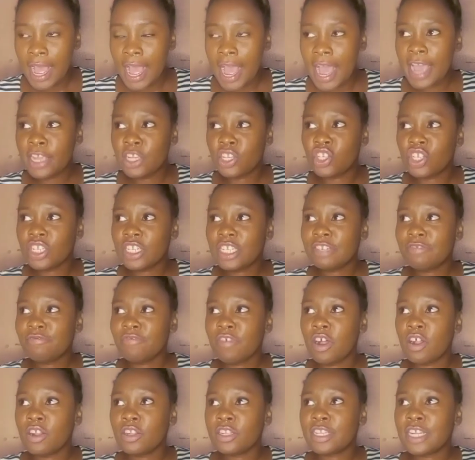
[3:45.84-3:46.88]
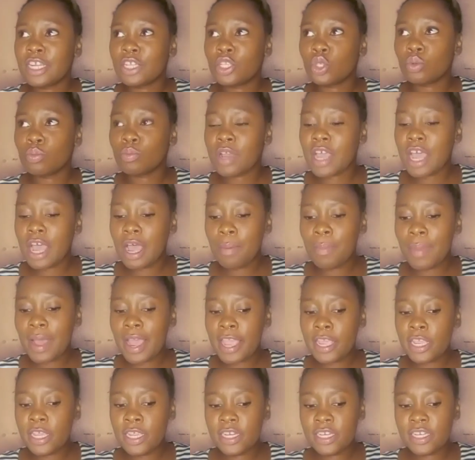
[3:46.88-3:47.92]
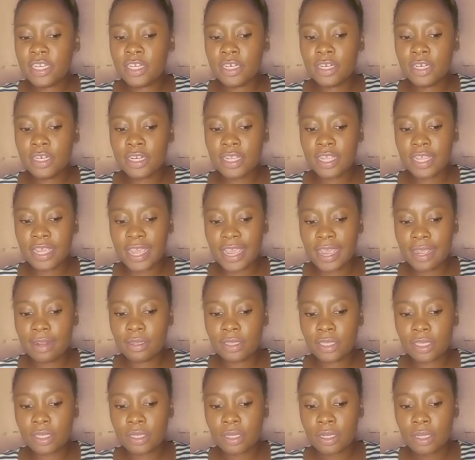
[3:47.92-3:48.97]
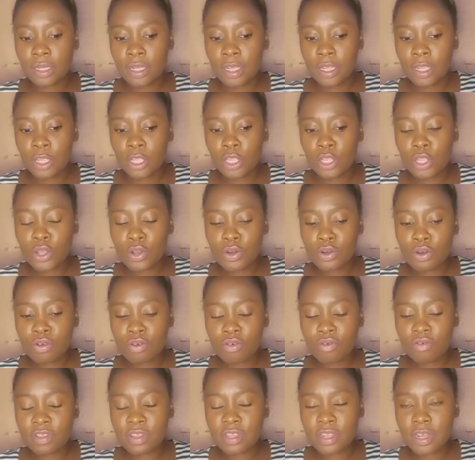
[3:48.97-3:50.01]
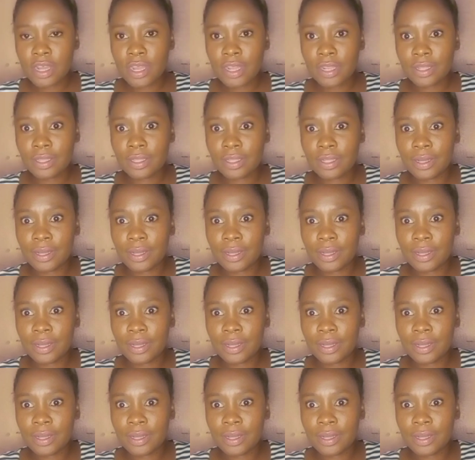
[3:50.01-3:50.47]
I just felt that Mkabayi didn't get, you know, the